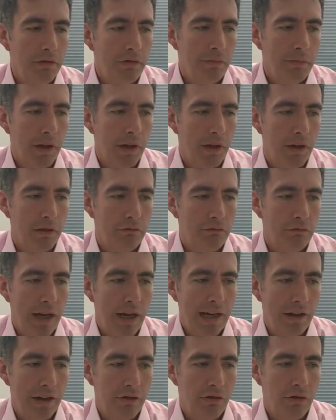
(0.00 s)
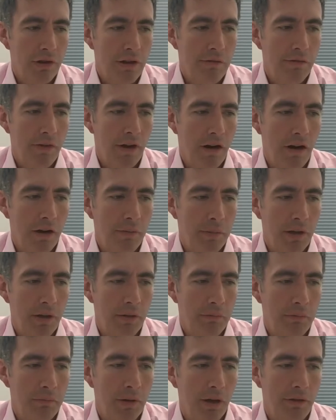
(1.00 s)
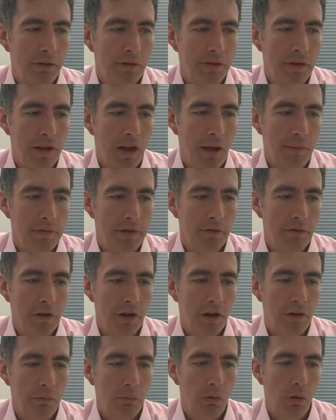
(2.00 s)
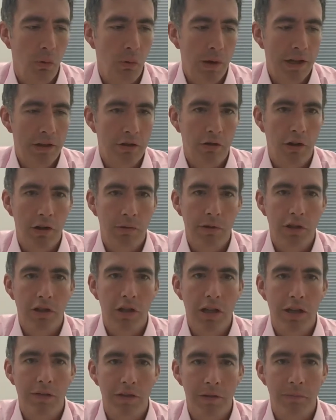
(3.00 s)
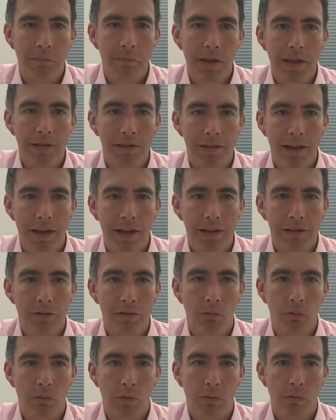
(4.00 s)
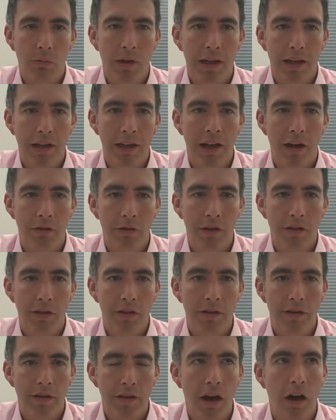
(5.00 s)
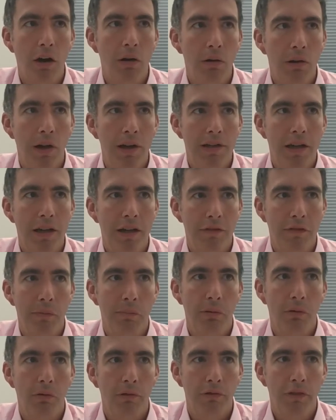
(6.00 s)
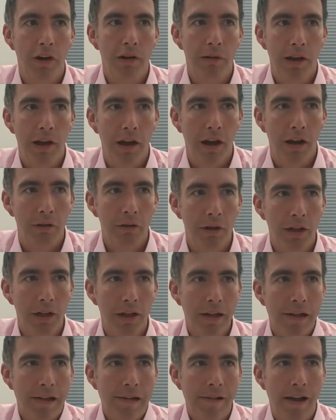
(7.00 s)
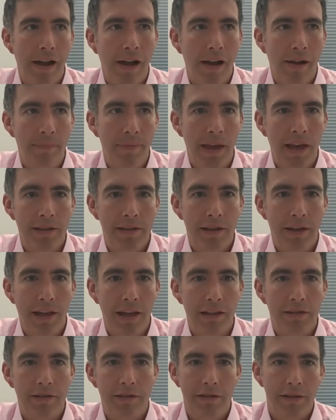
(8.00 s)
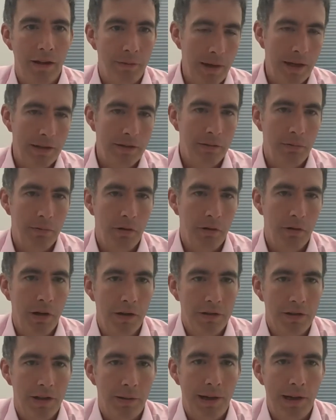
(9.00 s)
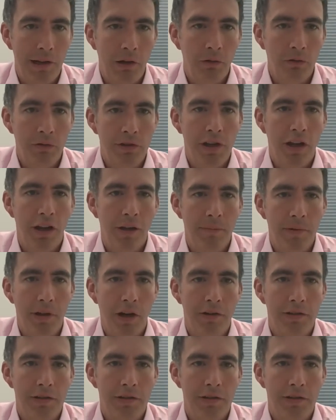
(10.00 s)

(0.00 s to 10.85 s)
in the kind of regulatory environment, both in terms of kind of what we're trying to achieve as a business, we're the whole idea of the portfolio is that it's back to the point Mark said about long-term kind